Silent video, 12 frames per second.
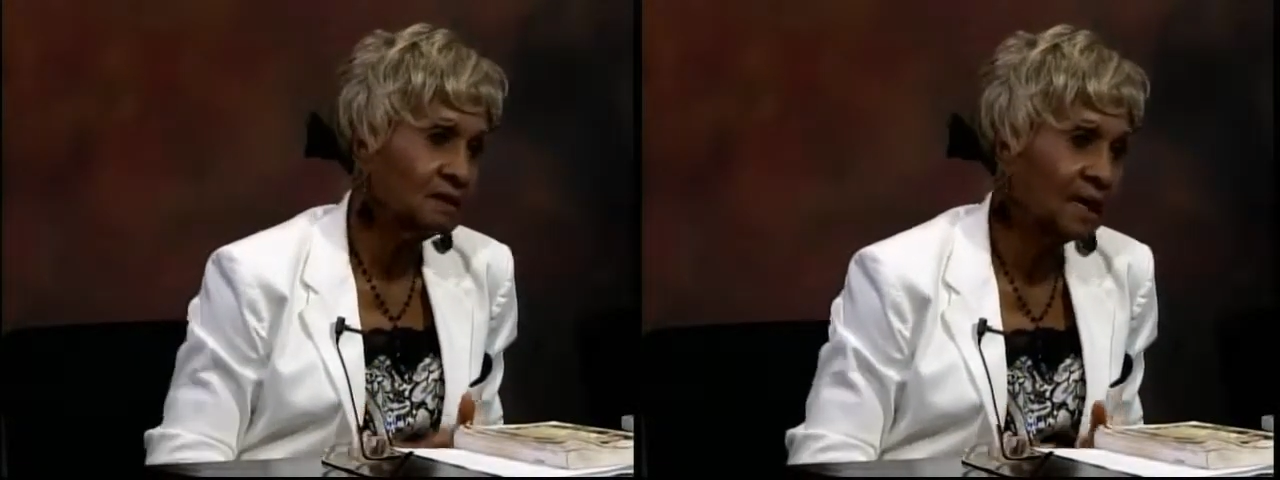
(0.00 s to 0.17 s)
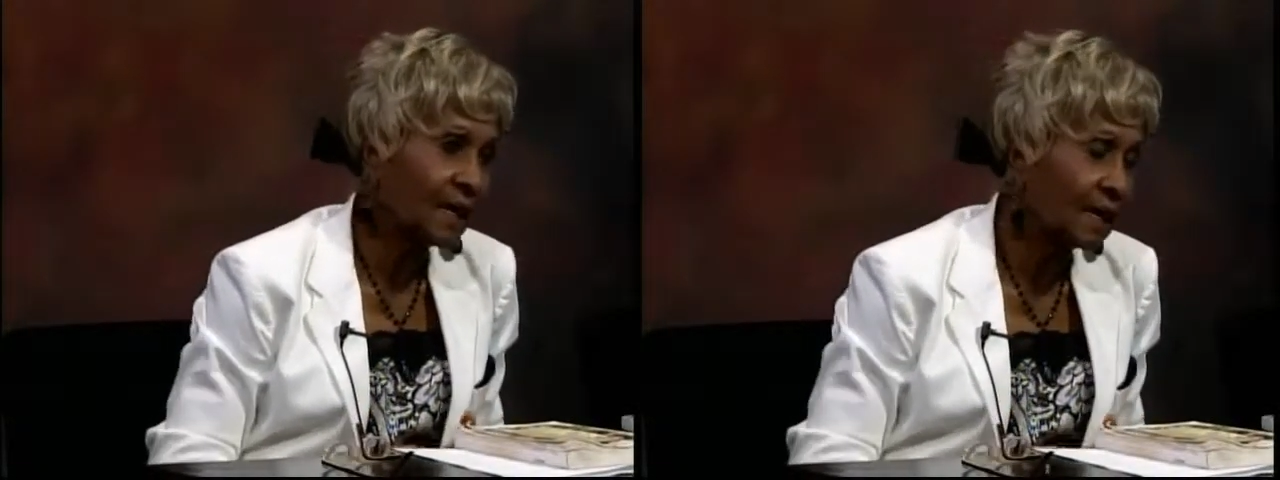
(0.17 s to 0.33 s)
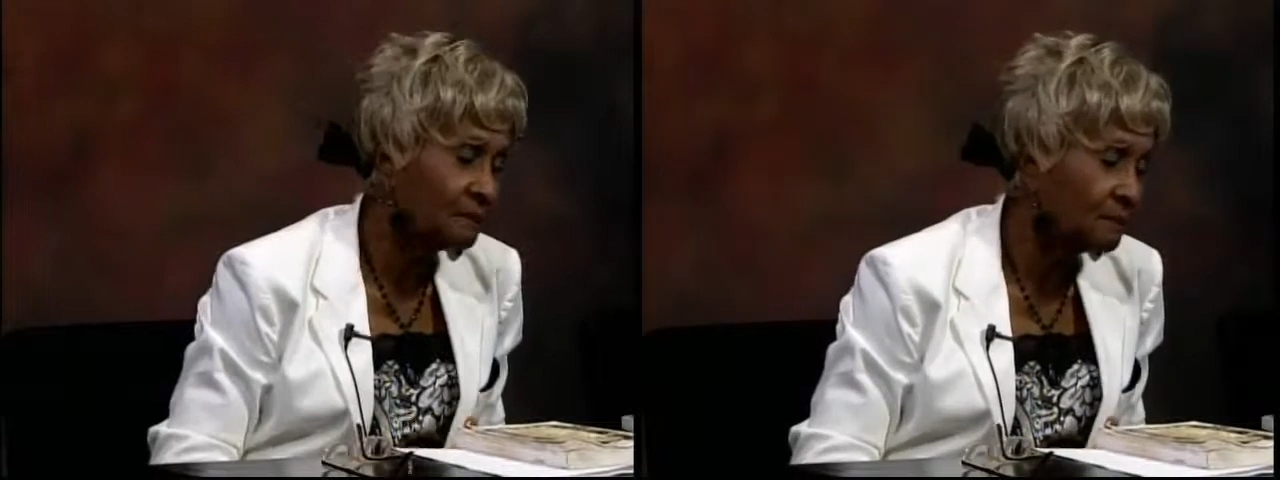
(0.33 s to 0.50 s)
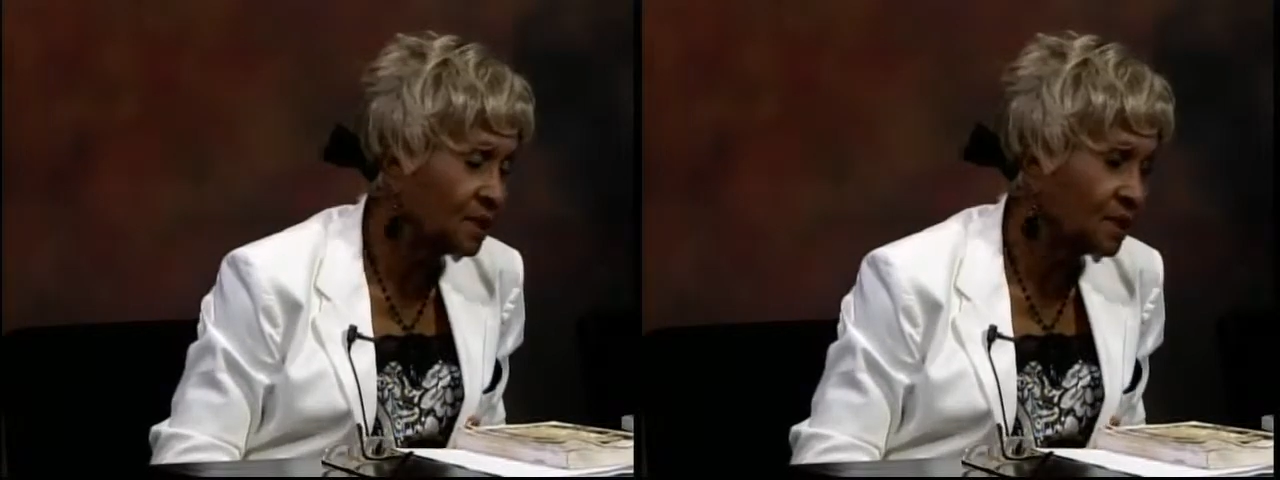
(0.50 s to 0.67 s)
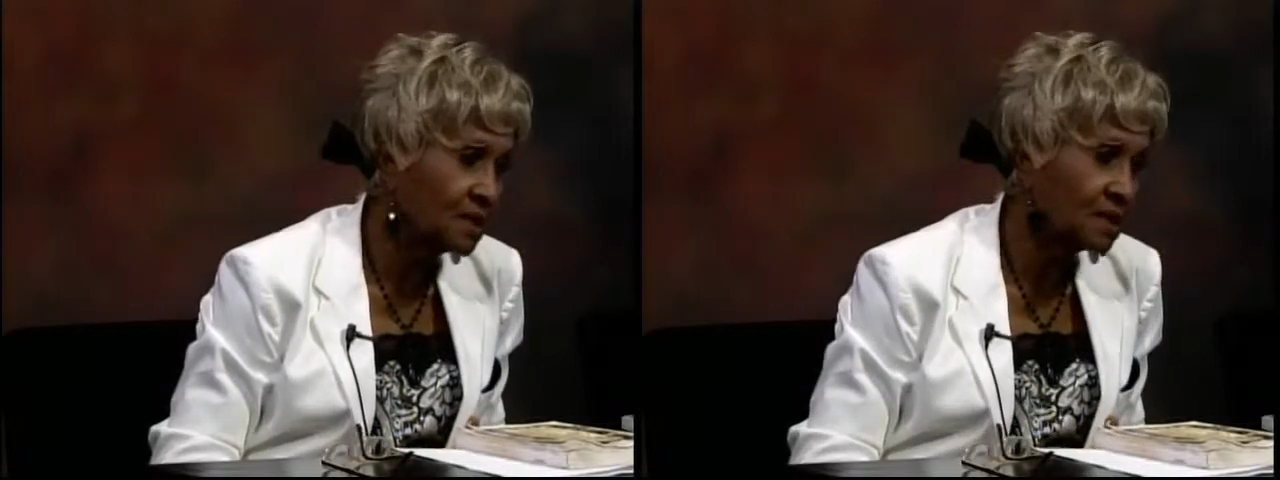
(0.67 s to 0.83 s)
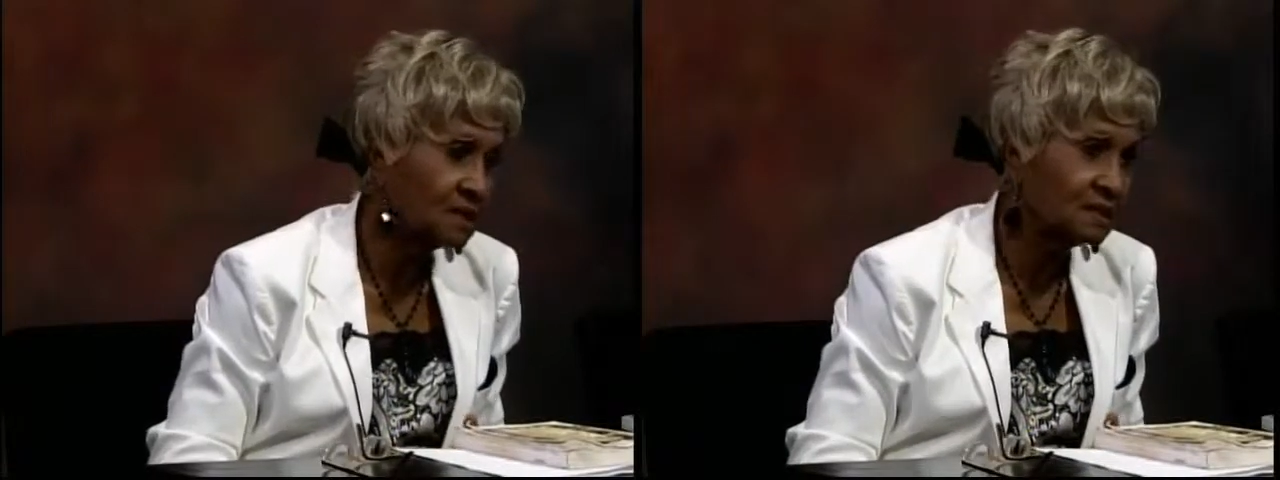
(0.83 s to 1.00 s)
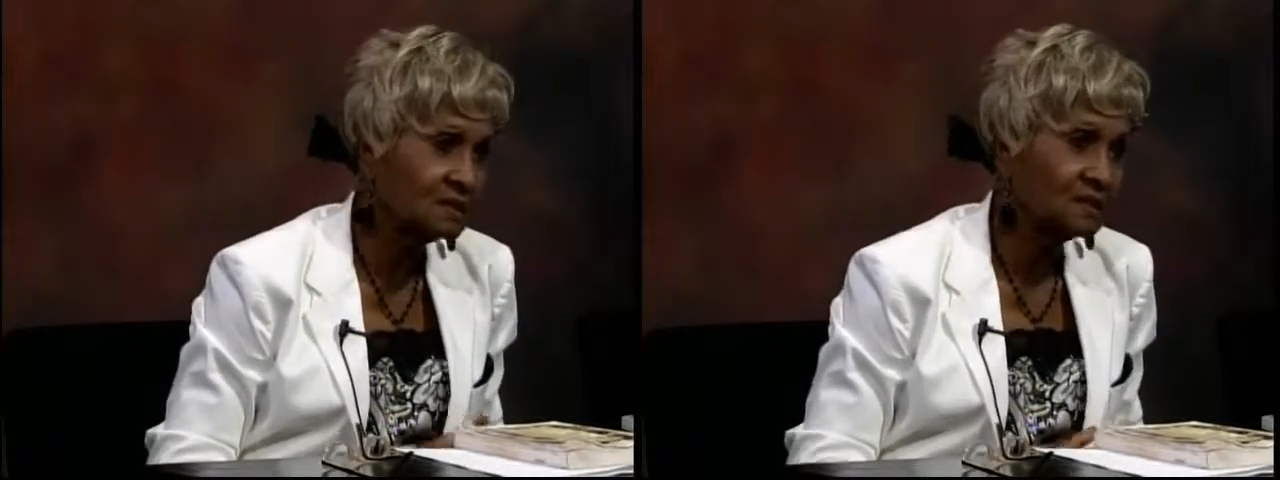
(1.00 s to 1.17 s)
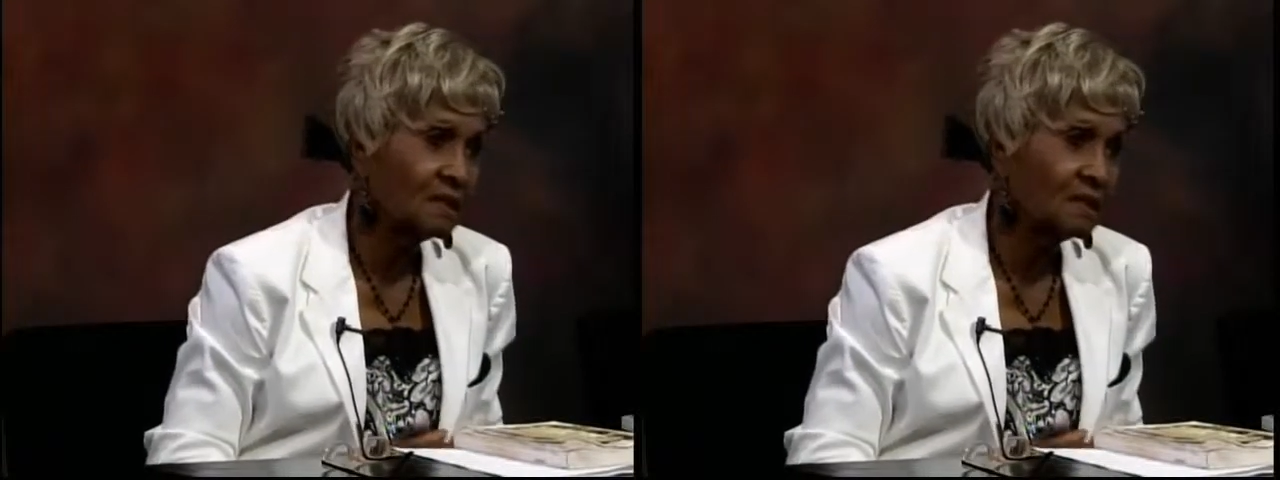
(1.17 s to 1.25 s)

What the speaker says: diabetes,